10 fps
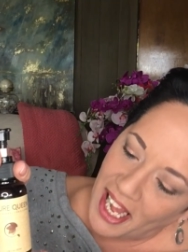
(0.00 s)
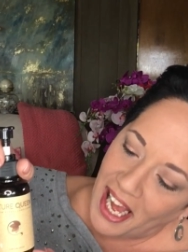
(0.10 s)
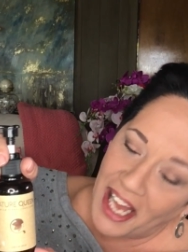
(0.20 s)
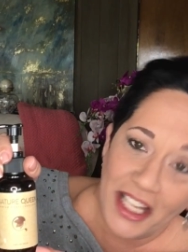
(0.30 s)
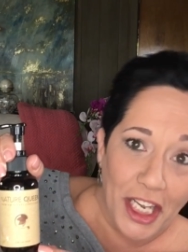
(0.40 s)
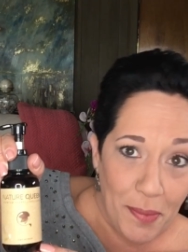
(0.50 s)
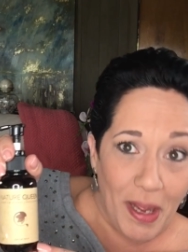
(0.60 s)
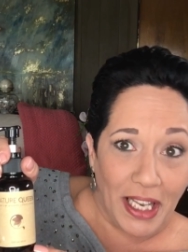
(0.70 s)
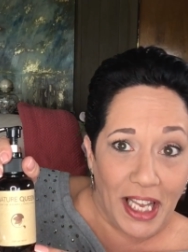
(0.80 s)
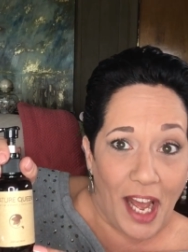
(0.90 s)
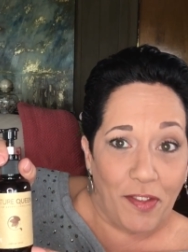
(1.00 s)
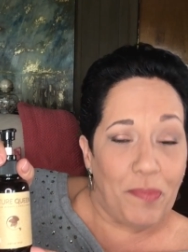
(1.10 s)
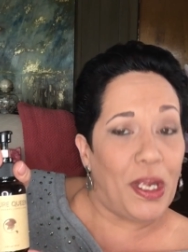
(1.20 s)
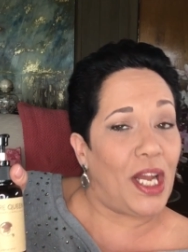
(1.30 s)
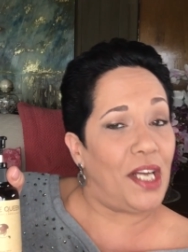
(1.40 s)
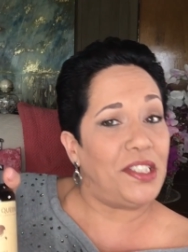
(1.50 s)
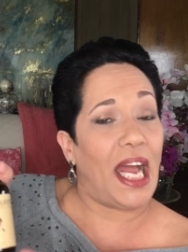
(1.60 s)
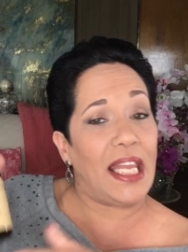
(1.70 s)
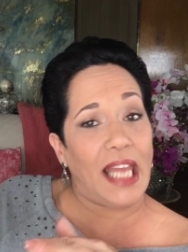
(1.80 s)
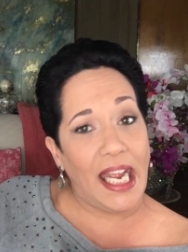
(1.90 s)
a little bit left because
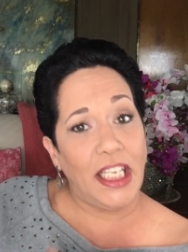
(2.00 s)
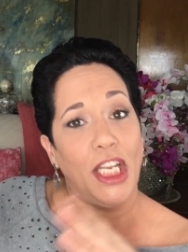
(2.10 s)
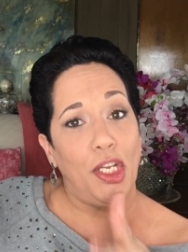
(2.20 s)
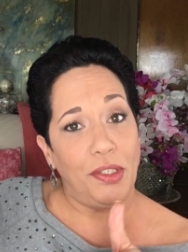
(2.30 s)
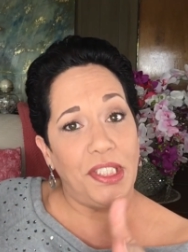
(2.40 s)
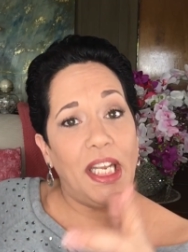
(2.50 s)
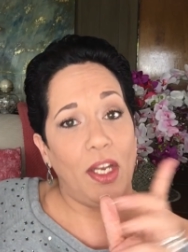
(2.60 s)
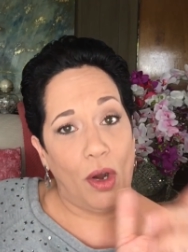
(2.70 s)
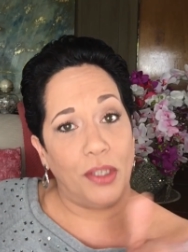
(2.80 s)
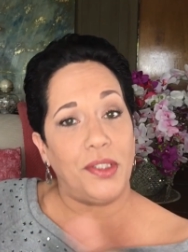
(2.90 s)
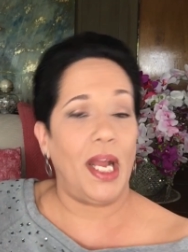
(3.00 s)
I liked using it also